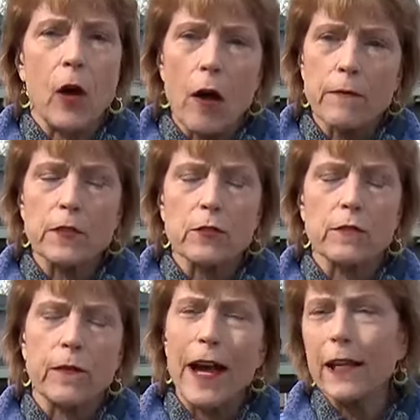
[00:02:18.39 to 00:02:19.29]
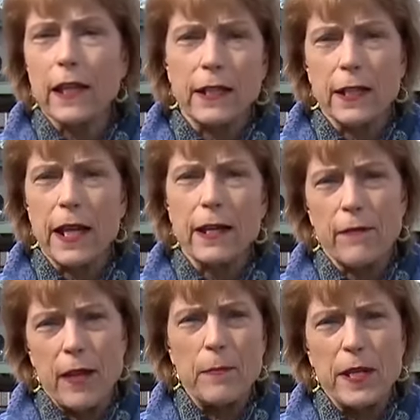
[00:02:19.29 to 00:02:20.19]
officers violated any
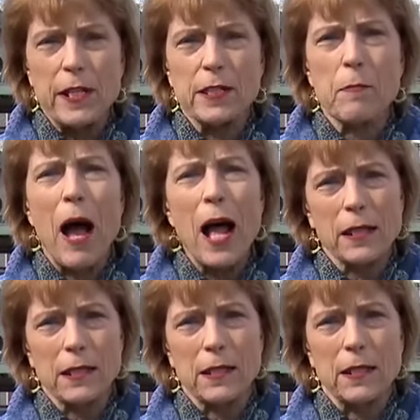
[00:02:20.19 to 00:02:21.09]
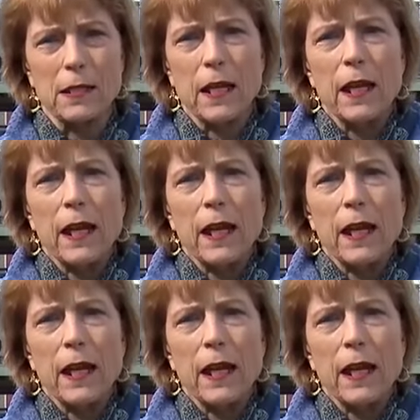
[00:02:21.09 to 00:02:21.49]
of APD's policies.